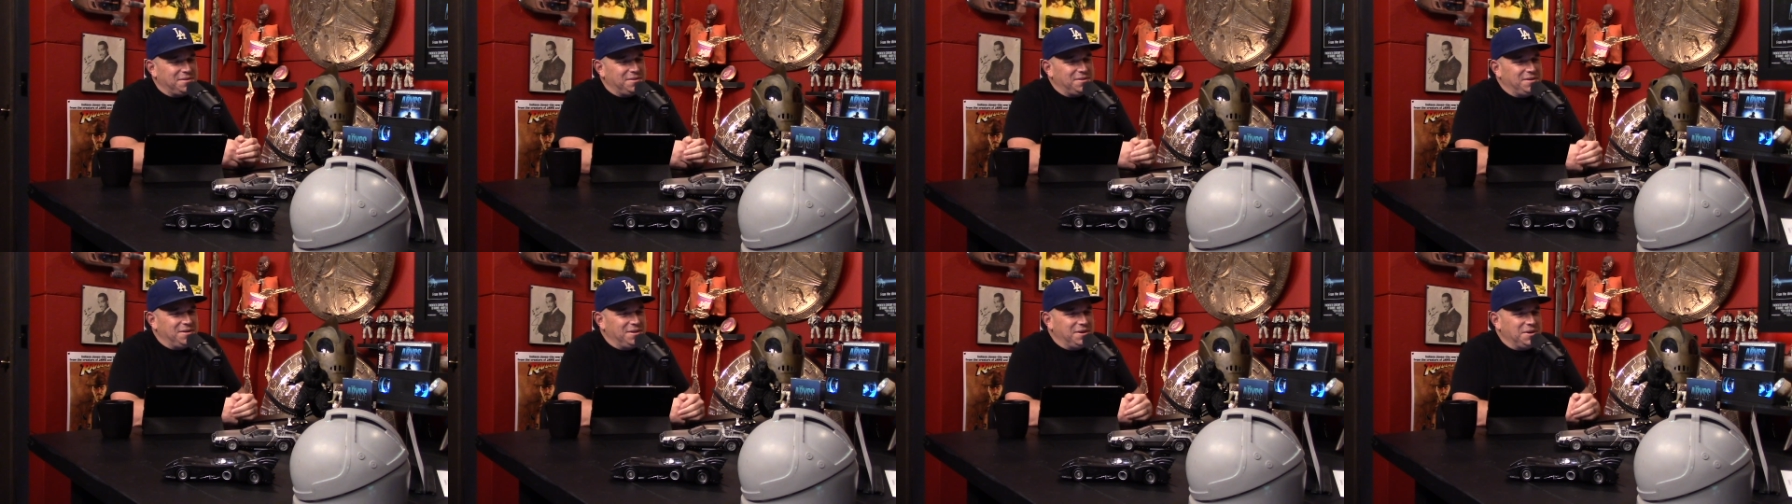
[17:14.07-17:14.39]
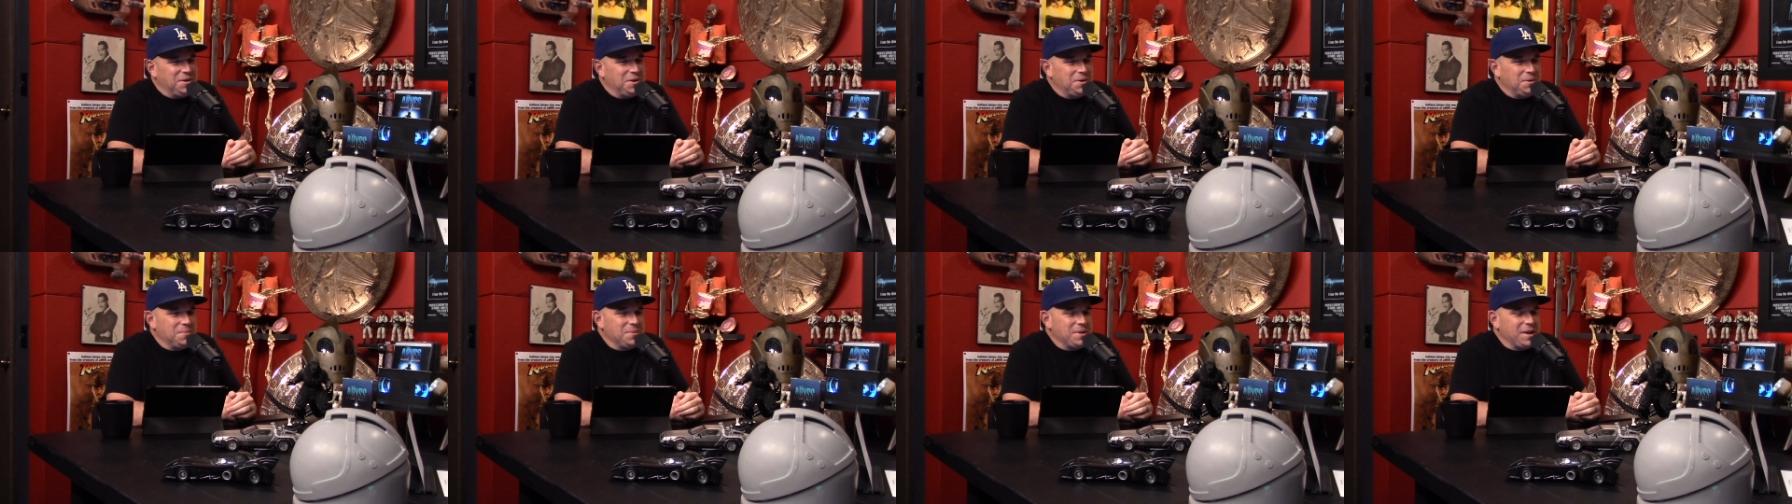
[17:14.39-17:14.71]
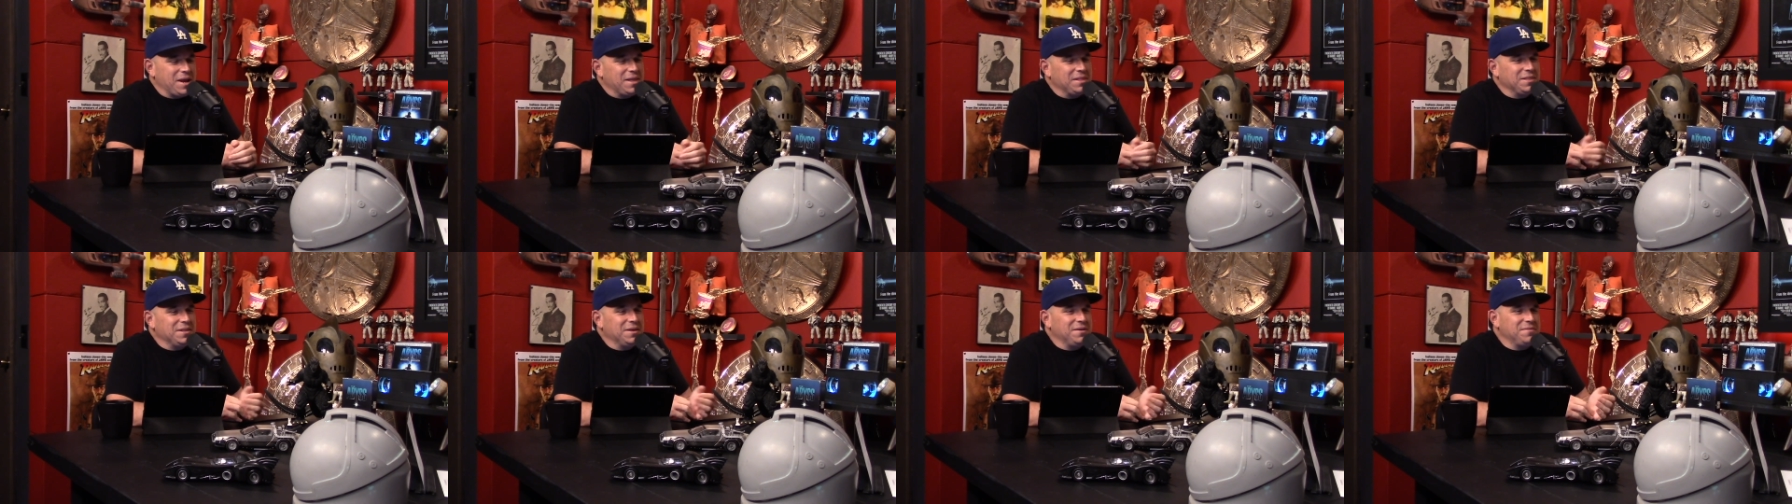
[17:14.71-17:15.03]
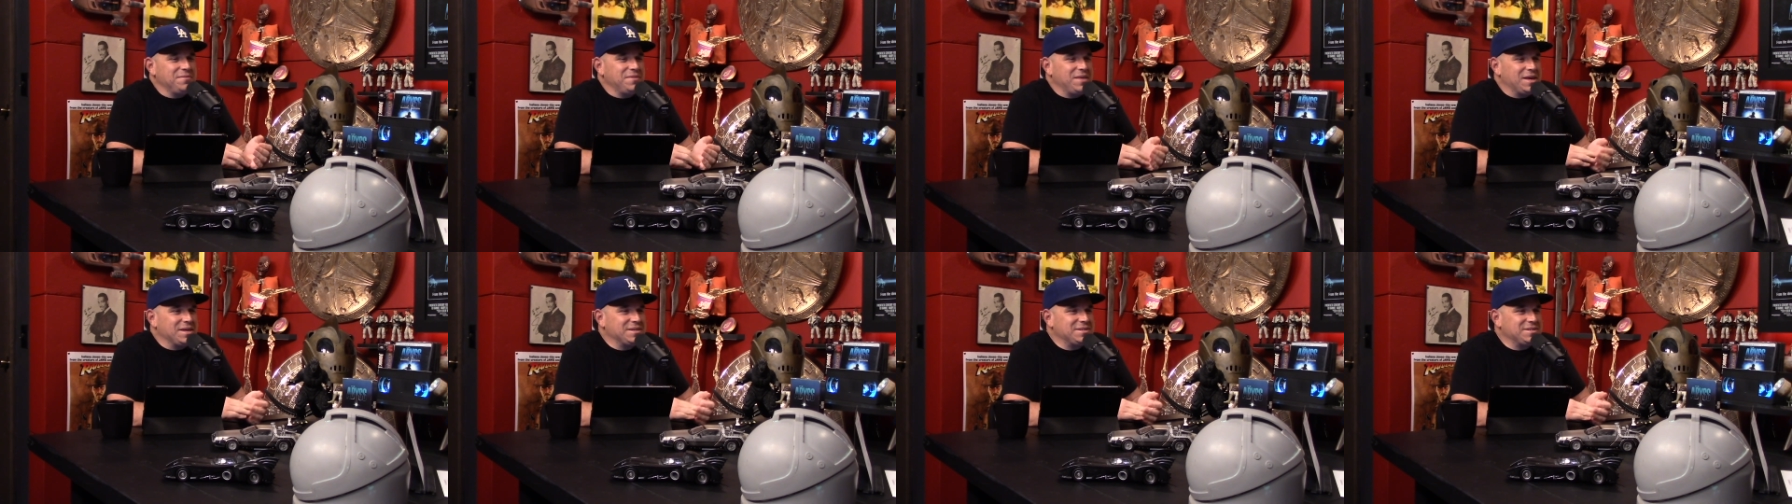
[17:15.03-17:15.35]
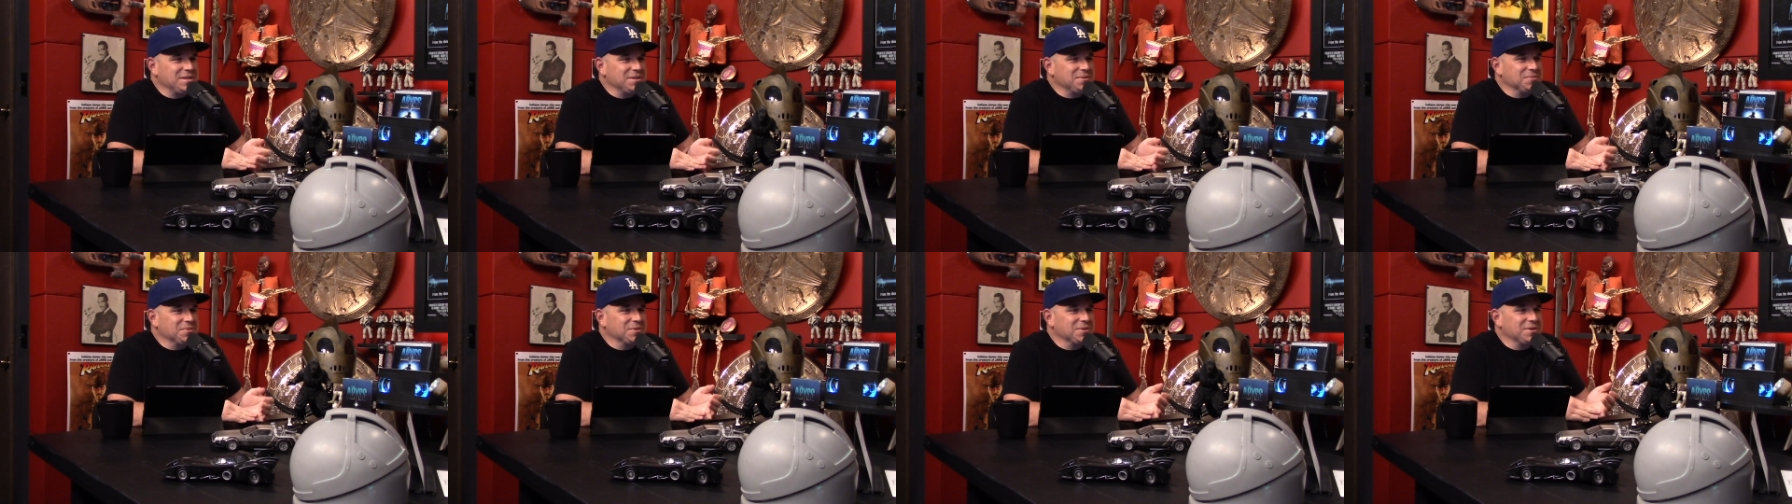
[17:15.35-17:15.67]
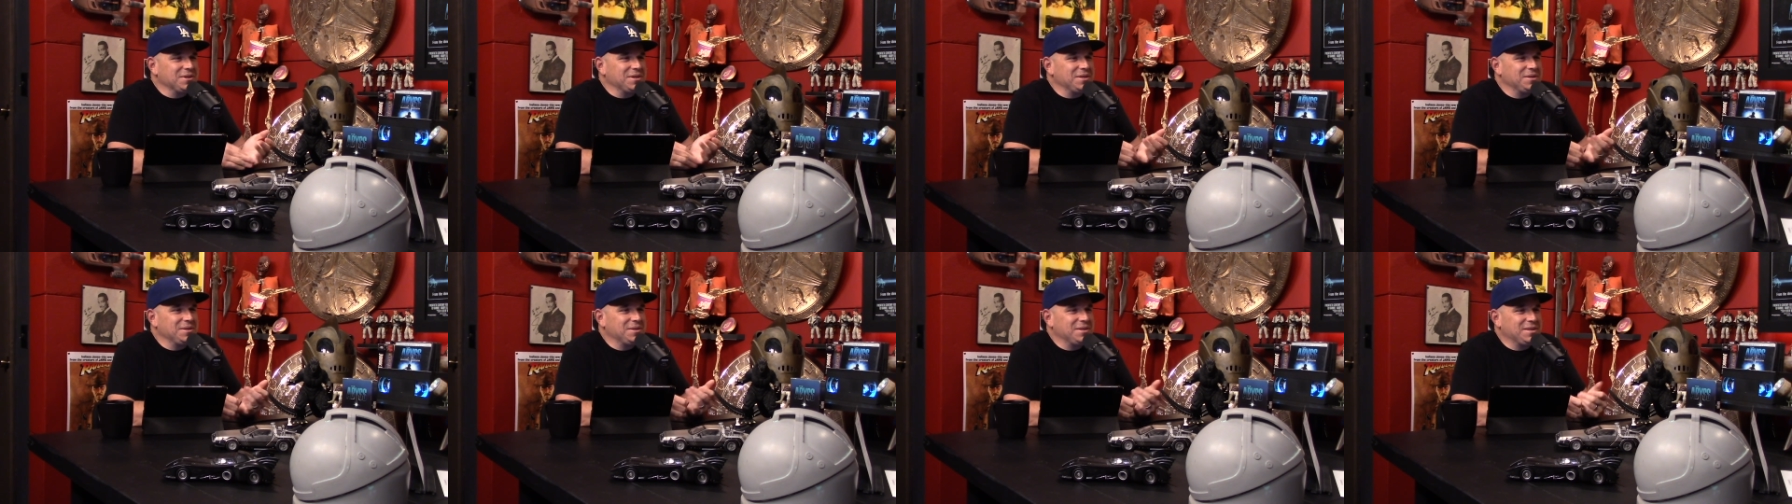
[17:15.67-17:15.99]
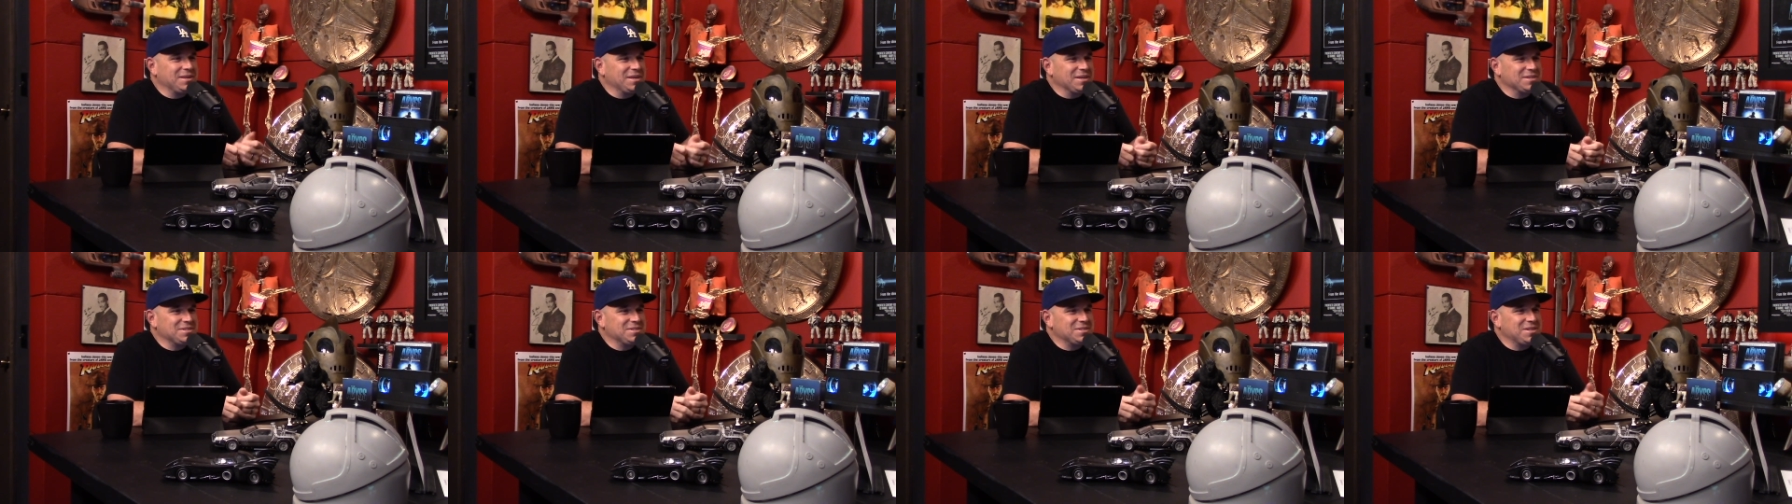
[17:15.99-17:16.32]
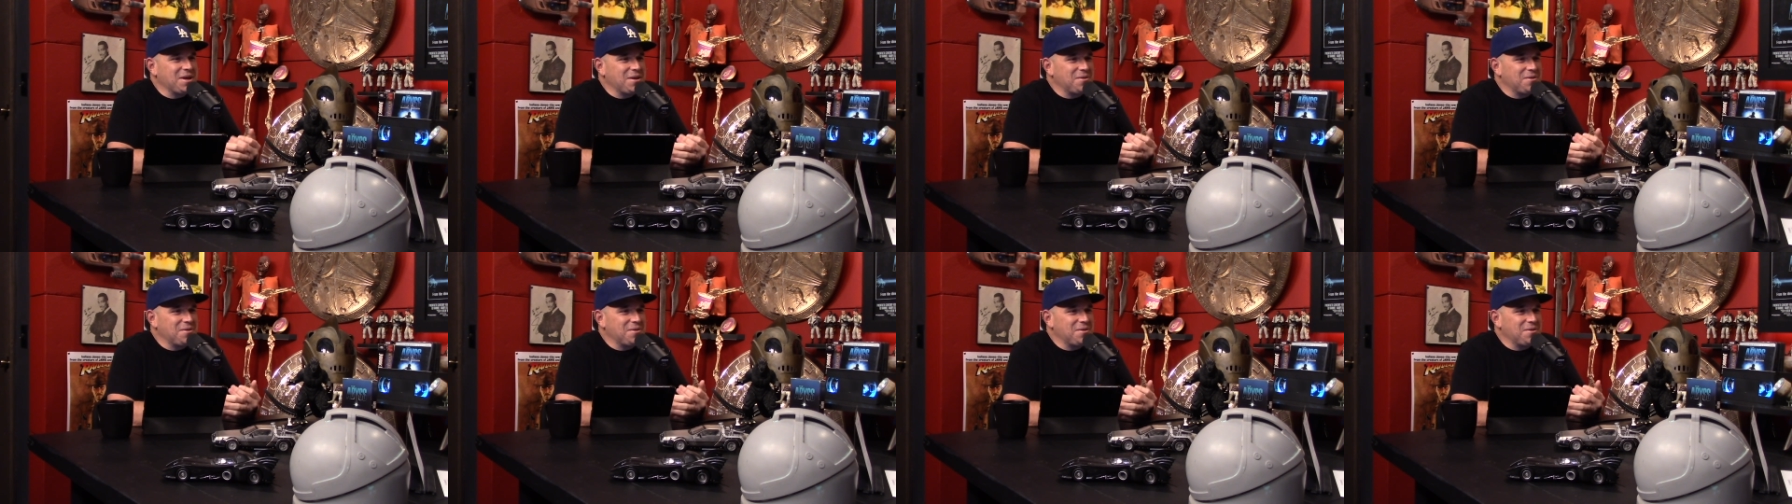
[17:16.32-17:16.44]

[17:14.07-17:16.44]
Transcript: And I love that scene where he gets that